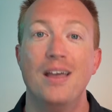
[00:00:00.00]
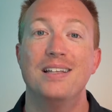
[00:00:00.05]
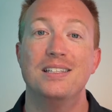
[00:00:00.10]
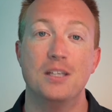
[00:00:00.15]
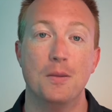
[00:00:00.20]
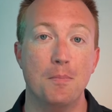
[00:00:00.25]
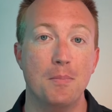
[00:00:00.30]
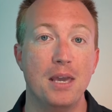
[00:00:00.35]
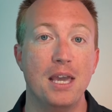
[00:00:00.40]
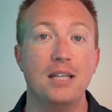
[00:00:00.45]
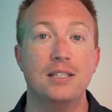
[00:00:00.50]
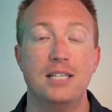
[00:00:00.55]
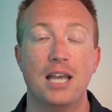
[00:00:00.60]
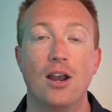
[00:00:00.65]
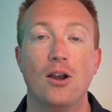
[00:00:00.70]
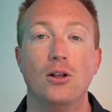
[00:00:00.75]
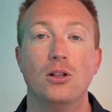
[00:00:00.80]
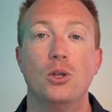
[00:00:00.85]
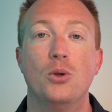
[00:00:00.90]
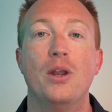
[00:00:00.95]
To me,
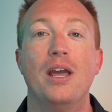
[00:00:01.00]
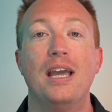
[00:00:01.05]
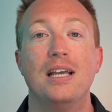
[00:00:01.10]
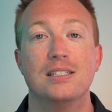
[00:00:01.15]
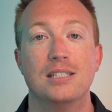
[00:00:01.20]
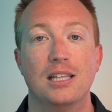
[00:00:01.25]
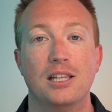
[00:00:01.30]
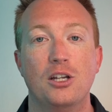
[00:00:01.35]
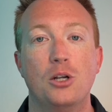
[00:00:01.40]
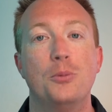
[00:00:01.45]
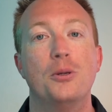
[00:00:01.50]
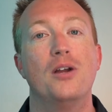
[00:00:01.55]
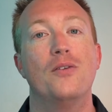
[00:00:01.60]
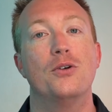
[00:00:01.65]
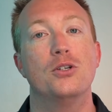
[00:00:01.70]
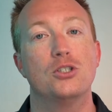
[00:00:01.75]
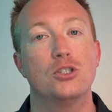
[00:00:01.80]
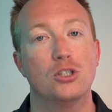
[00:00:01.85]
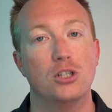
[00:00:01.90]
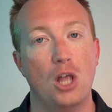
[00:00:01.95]
Terra Luna is a little bit of
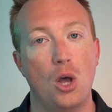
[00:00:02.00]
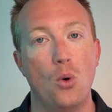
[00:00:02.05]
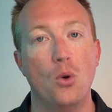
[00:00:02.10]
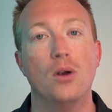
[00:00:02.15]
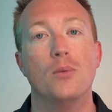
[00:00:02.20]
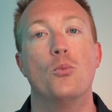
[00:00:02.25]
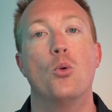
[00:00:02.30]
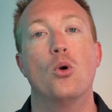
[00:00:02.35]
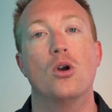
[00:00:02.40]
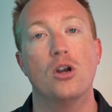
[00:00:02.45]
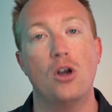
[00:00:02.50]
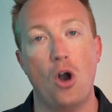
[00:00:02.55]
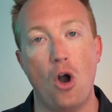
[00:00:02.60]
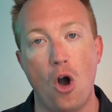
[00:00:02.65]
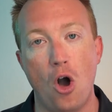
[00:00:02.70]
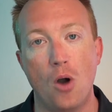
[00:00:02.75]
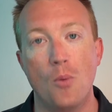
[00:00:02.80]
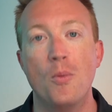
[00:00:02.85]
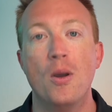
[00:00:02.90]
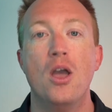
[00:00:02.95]
a slower, more
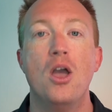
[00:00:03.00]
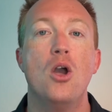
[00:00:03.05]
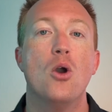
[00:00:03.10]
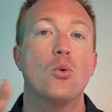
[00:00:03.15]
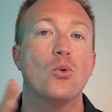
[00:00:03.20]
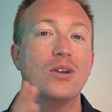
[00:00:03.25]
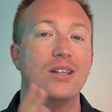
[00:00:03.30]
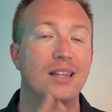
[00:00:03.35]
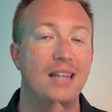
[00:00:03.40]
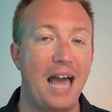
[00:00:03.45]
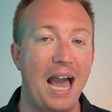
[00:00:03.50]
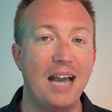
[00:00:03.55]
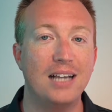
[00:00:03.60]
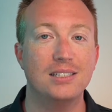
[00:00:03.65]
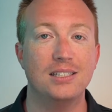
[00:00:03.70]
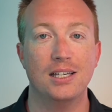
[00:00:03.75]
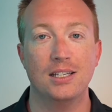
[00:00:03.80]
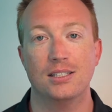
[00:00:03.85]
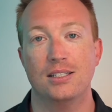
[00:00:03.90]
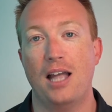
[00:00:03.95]
calm,
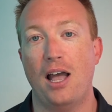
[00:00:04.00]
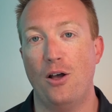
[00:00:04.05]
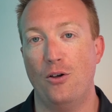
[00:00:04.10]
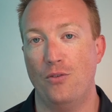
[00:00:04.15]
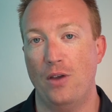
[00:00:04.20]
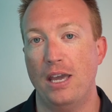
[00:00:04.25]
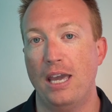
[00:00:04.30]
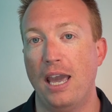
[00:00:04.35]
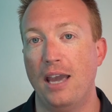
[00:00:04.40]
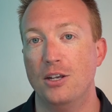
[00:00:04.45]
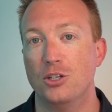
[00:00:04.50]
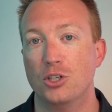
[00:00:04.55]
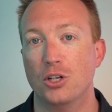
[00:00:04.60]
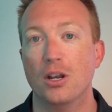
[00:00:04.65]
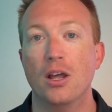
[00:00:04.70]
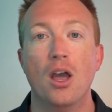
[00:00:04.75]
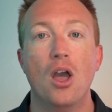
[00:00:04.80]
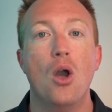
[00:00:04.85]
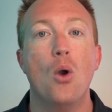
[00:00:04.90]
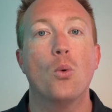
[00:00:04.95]
relaxing style vacation,
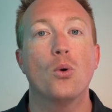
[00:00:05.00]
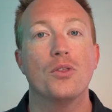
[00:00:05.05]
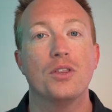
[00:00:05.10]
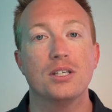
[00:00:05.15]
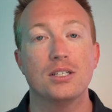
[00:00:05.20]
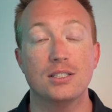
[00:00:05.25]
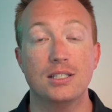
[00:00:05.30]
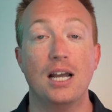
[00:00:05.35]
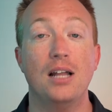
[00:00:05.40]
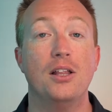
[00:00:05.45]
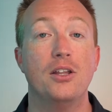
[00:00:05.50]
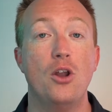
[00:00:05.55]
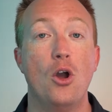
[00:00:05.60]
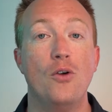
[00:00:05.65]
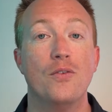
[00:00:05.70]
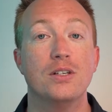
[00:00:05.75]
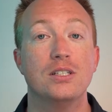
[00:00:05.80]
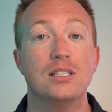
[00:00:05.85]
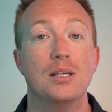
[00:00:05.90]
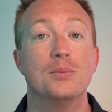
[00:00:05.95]
where the Stella
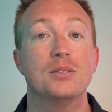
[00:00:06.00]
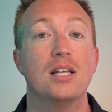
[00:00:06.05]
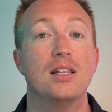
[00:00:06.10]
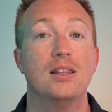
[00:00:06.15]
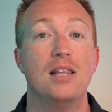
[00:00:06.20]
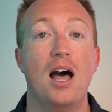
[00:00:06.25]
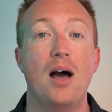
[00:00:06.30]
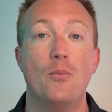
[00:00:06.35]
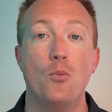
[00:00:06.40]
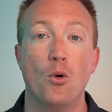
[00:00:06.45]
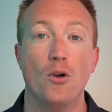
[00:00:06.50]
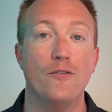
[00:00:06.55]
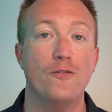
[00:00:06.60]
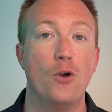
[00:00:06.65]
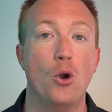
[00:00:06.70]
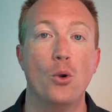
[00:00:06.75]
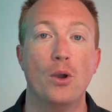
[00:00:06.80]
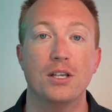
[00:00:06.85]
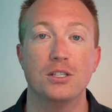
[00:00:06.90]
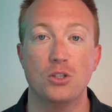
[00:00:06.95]
Nova seems a lot more
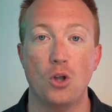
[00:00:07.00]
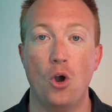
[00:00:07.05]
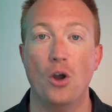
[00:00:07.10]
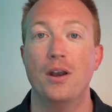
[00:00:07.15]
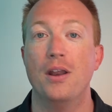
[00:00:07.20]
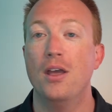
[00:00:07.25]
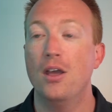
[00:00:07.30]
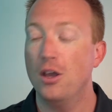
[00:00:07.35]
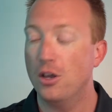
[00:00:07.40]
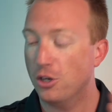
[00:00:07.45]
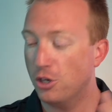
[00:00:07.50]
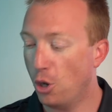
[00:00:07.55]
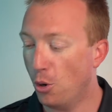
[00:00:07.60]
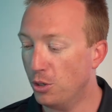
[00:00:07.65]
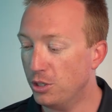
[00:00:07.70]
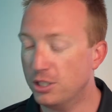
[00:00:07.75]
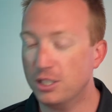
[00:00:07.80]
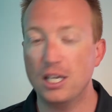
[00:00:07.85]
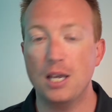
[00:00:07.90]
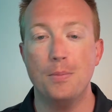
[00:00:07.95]
focused on go to
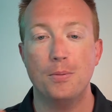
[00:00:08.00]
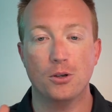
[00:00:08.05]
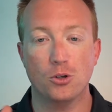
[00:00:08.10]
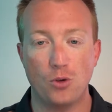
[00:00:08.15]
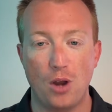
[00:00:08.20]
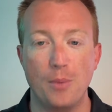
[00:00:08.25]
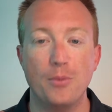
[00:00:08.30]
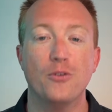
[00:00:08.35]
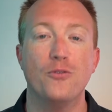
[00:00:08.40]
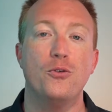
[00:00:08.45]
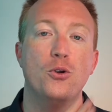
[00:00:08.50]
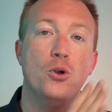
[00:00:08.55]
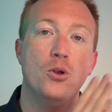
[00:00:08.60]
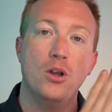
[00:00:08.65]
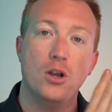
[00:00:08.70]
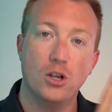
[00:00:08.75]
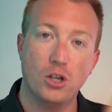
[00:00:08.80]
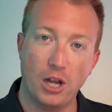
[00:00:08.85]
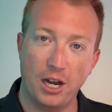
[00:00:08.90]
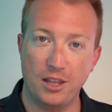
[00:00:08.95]
sleep, grab your food,
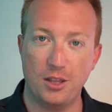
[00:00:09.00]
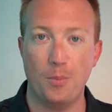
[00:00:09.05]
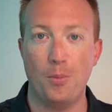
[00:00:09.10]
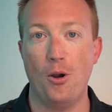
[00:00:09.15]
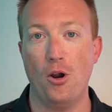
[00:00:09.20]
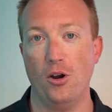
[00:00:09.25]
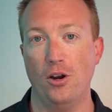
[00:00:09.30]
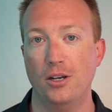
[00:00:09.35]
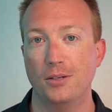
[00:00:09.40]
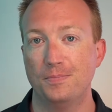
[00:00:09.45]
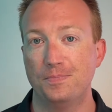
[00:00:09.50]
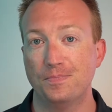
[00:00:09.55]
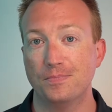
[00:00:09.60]
go to the park.